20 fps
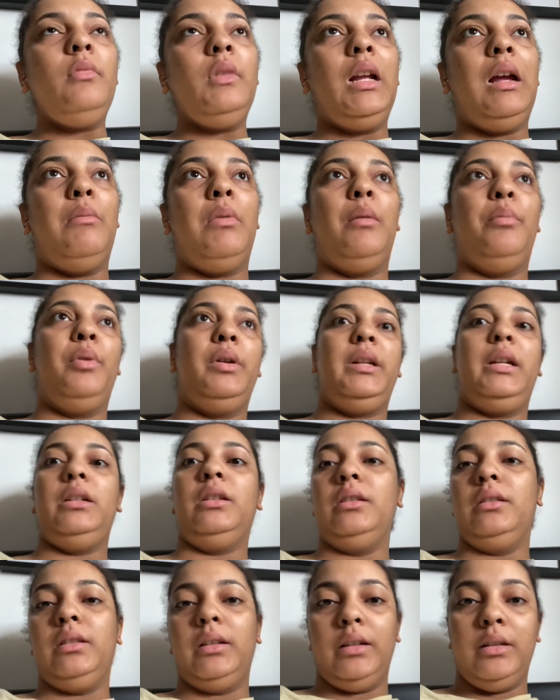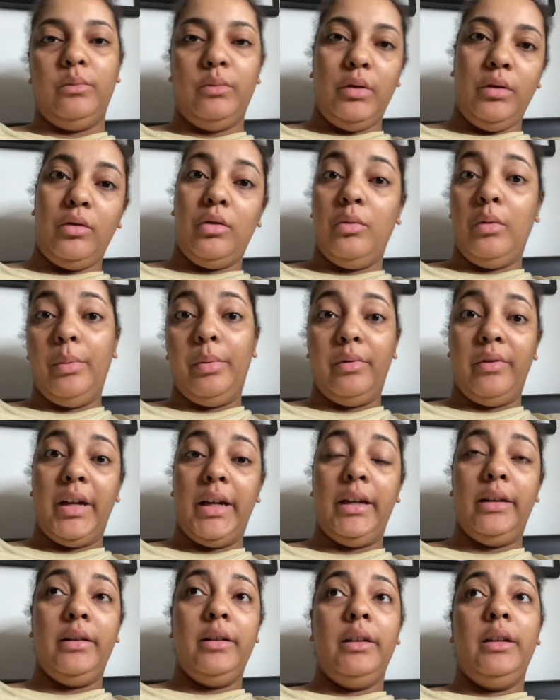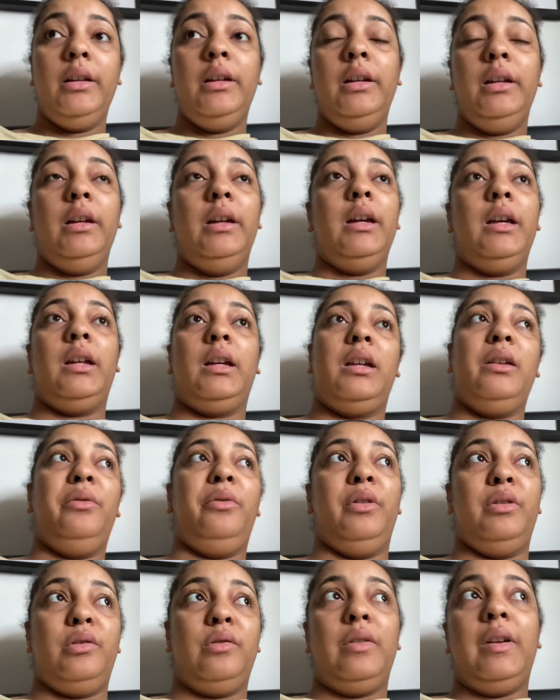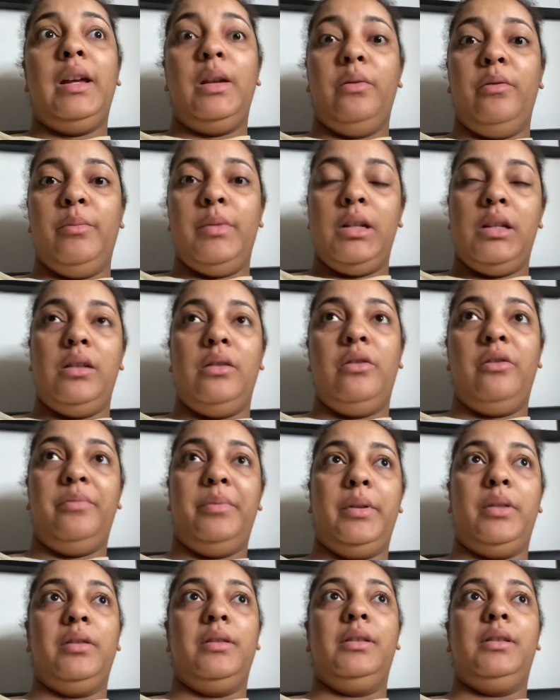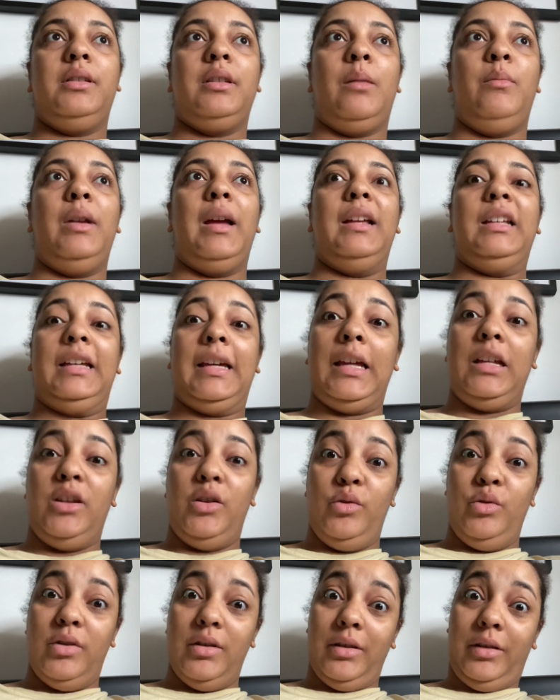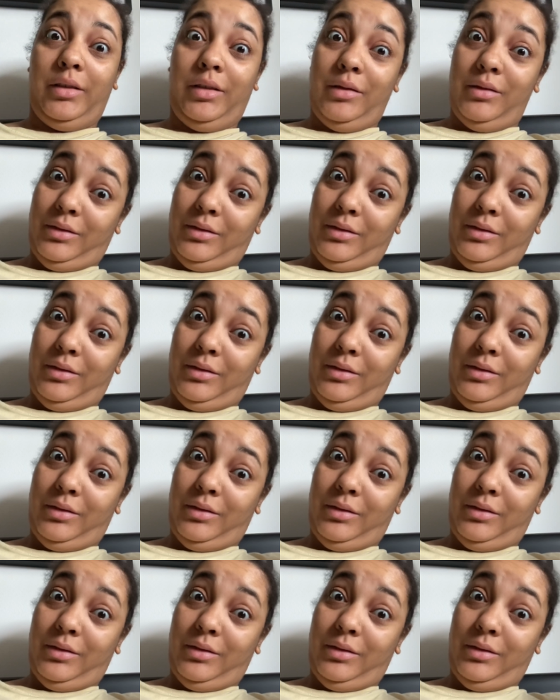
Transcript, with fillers: And my body just doesn't want to cooperate. And I get frustrated with myself because I'm like, can you just